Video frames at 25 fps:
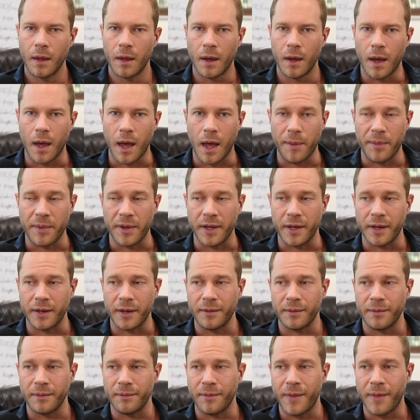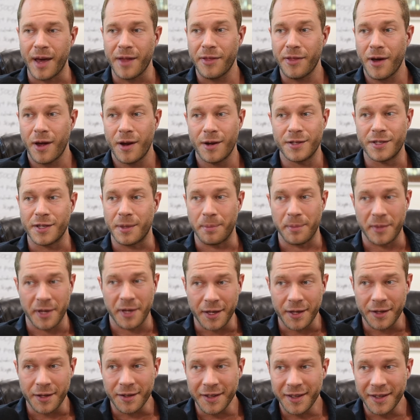I mean, my thought is
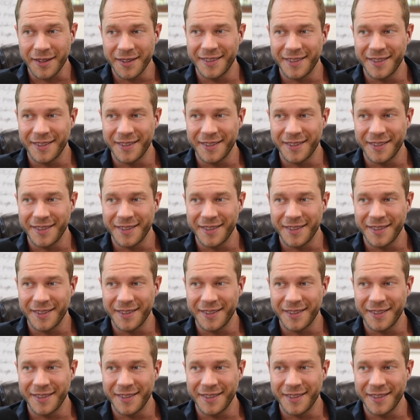immediately.